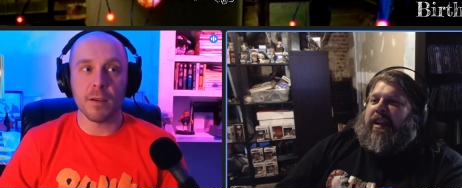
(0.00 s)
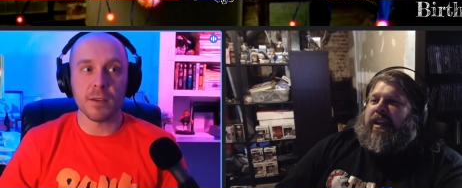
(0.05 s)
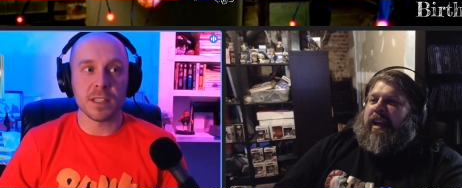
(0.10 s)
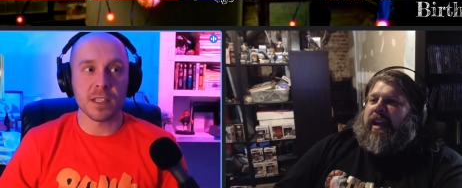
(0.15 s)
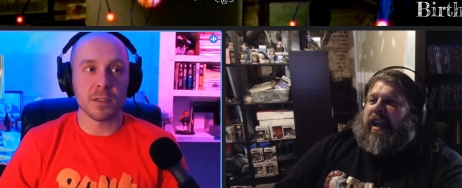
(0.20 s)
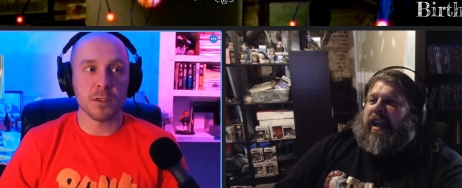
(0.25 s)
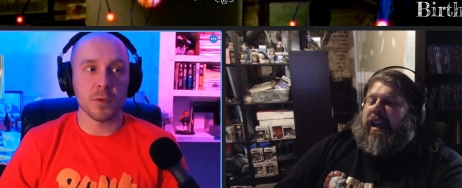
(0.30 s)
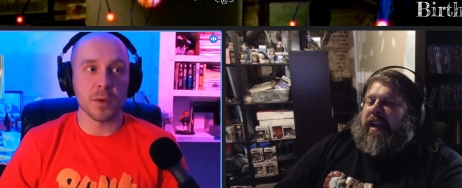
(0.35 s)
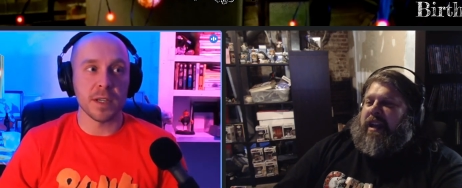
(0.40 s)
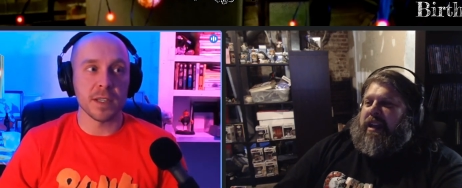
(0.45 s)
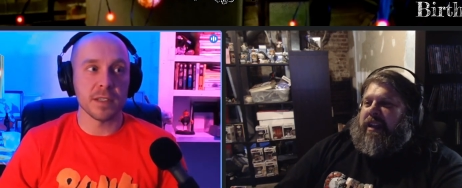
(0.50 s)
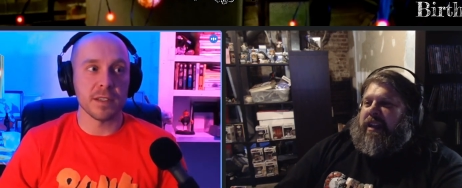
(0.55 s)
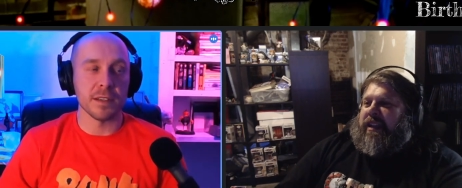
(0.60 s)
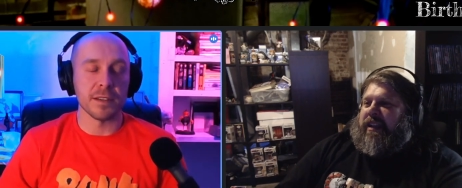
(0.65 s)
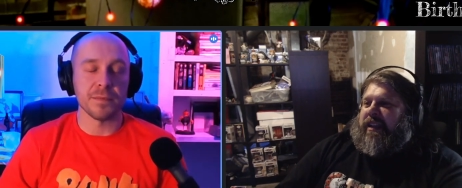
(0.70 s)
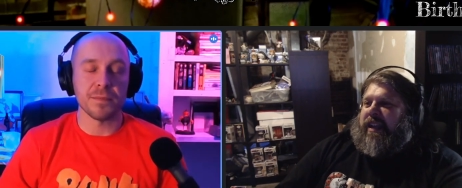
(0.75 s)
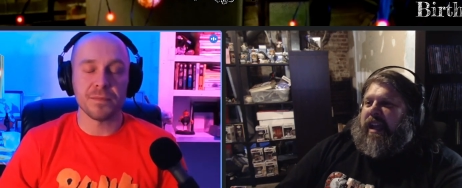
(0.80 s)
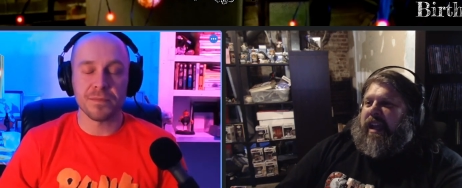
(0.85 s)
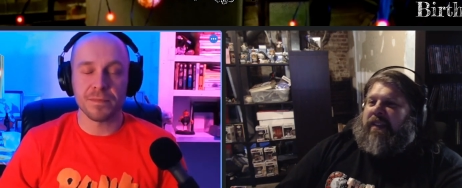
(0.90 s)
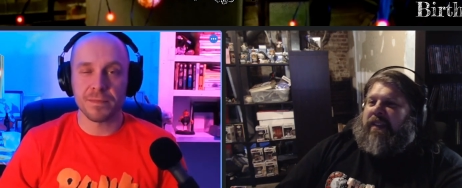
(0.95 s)
Speaker 1: that was
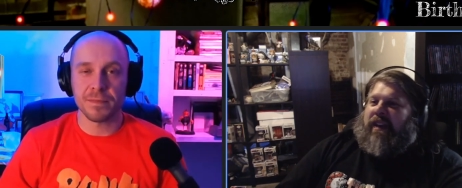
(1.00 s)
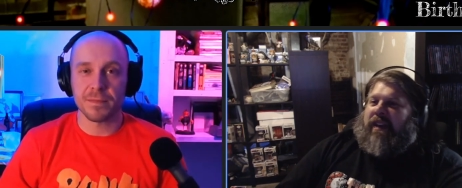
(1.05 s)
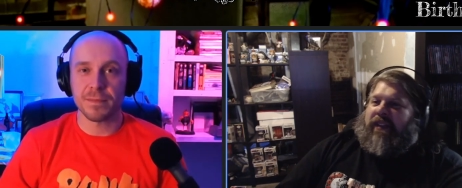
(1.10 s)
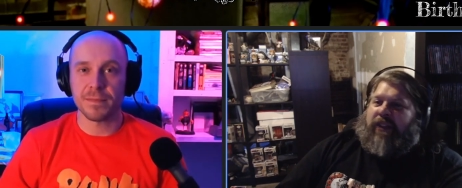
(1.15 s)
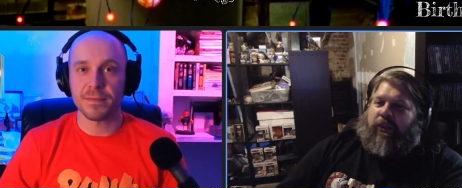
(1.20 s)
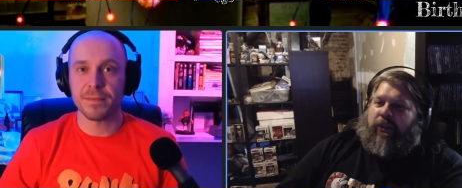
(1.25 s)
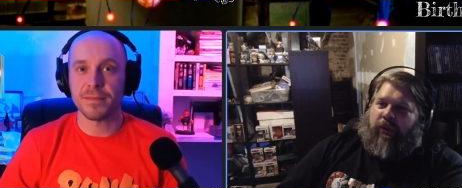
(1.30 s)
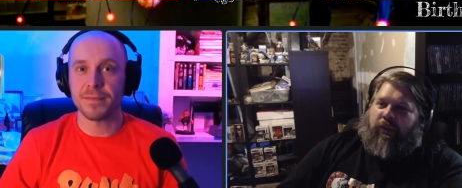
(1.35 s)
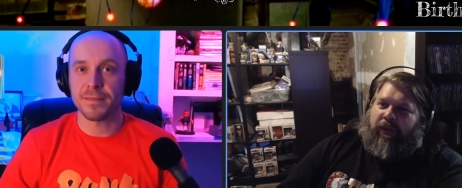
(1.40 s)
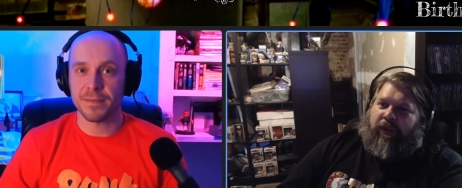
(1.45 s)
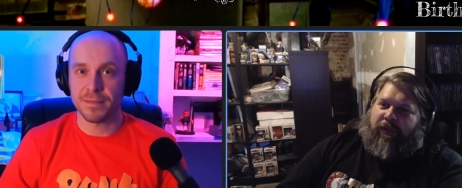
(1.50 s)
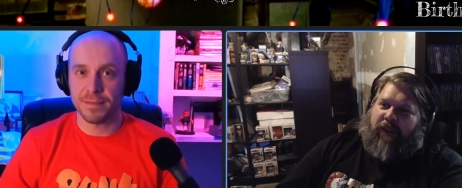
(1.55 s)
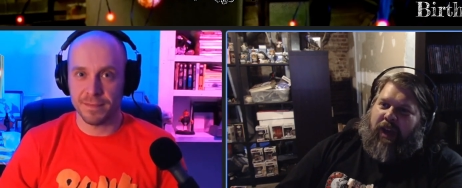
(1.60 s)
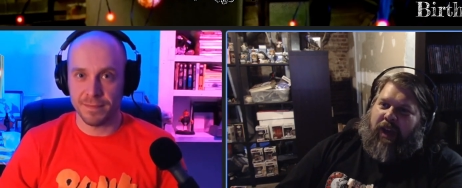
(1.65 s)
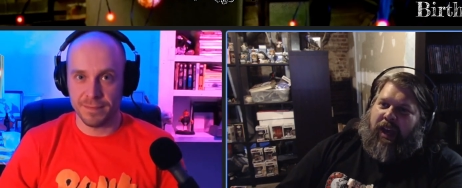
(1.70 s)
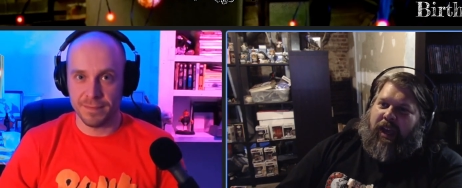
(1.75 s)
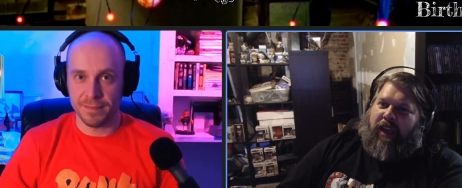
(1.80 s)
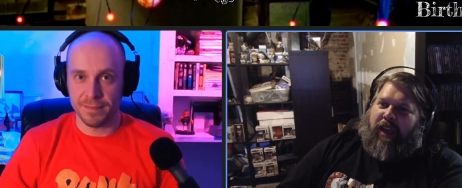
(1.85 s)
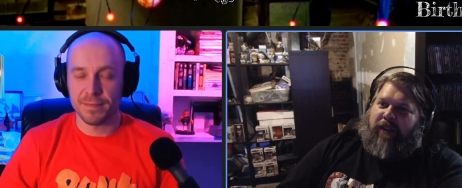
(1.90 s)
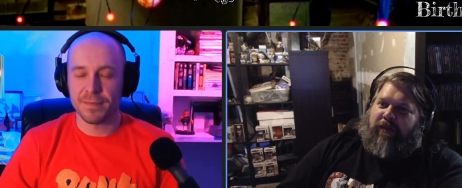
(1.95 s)
twisted, and that the
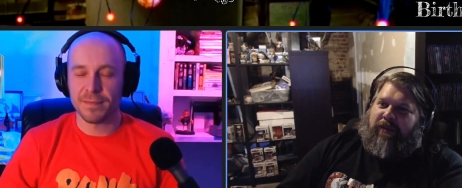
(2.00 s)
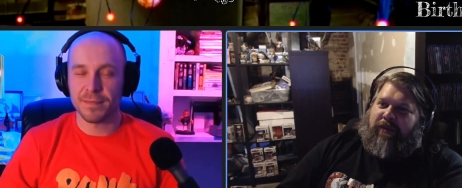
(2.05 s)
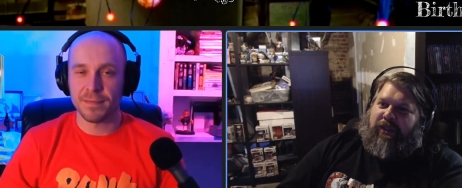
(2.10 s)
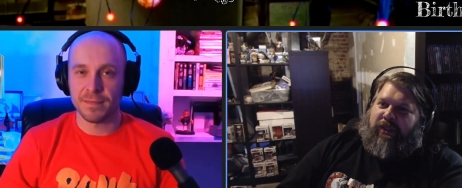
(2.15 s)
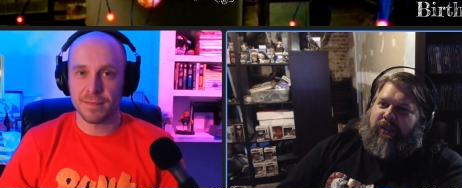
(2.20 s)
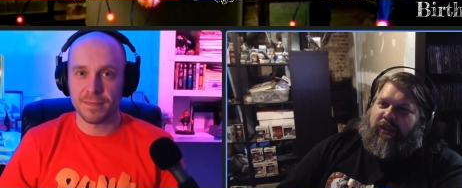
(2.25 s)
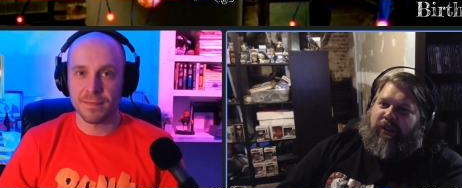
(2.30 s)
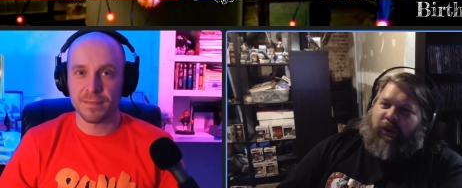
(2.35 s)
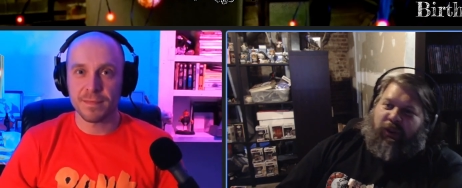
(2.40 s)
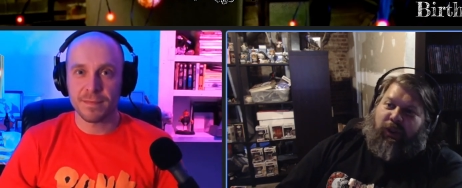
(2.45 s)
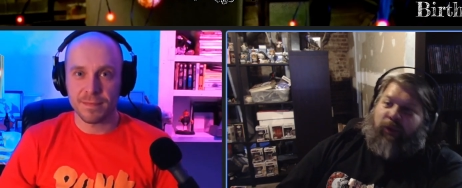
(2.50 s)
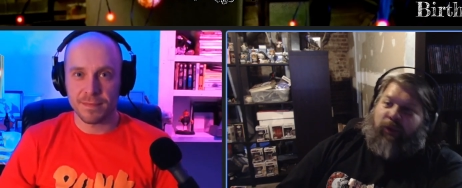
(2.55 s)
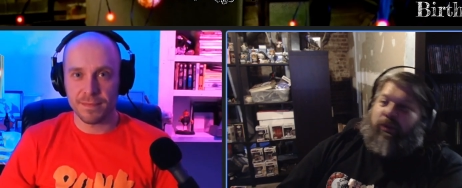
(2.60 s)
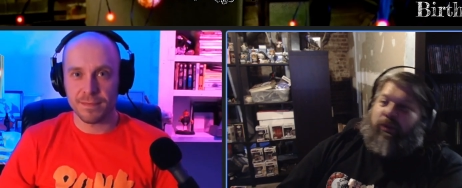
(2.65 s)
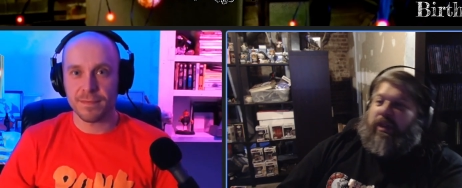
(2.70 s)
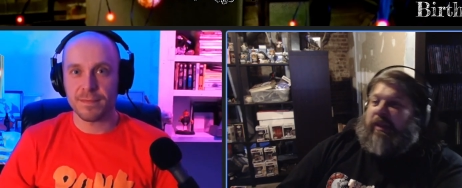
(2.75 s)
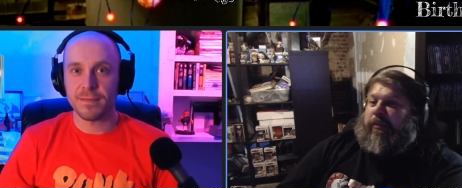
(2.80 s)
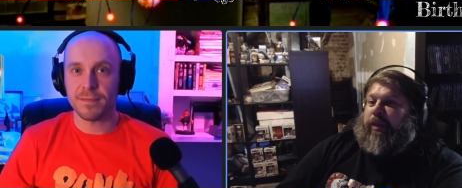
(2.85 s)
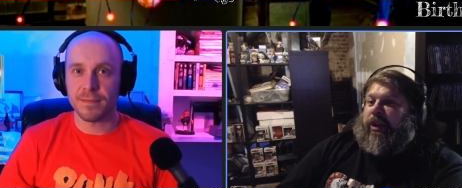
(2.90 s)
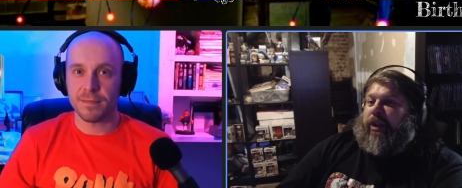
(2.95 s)
revived or the
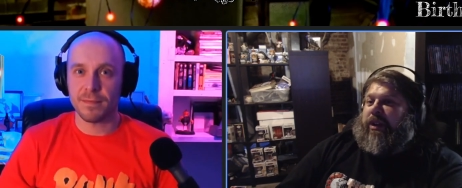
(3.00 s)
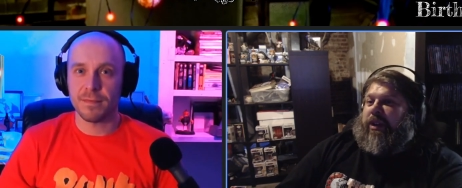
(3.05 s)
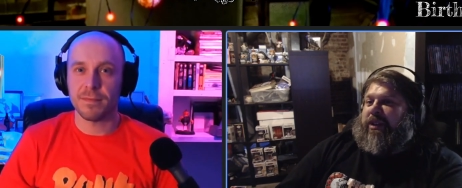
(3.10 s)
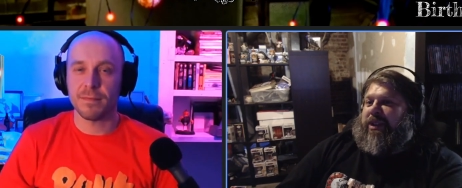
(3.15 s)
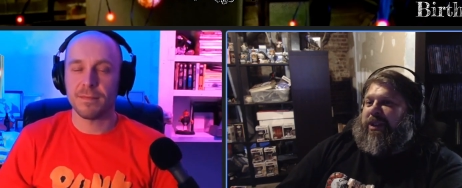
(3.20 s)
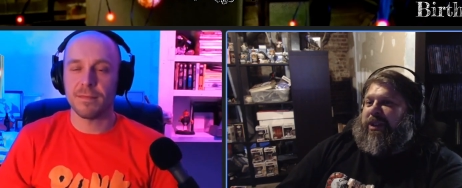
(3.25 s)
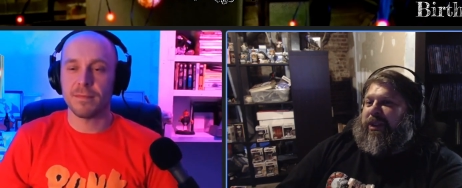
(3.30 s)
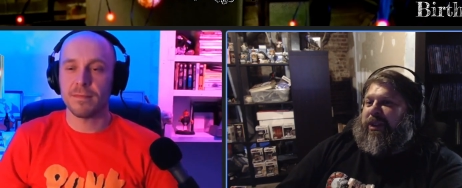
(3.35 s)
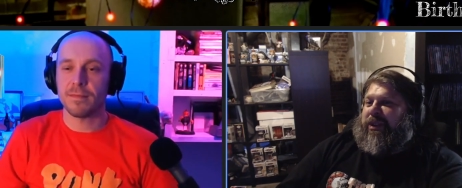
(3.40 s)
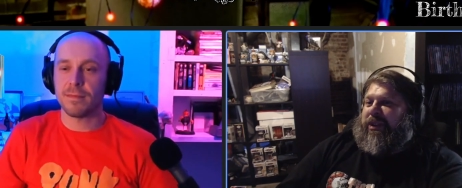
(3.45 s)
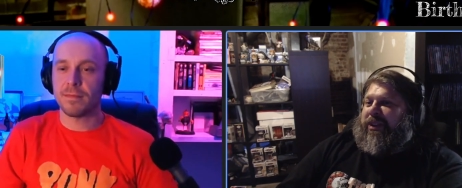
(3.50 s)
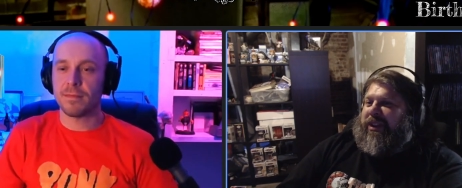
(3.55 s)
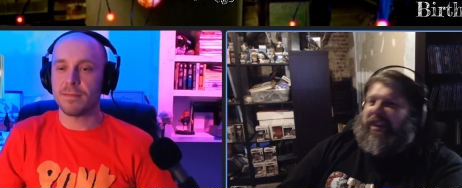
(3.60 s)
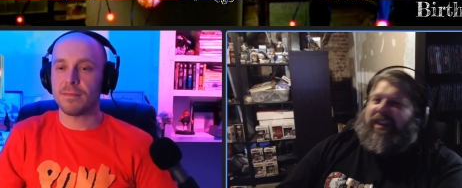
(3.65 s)
rebirthed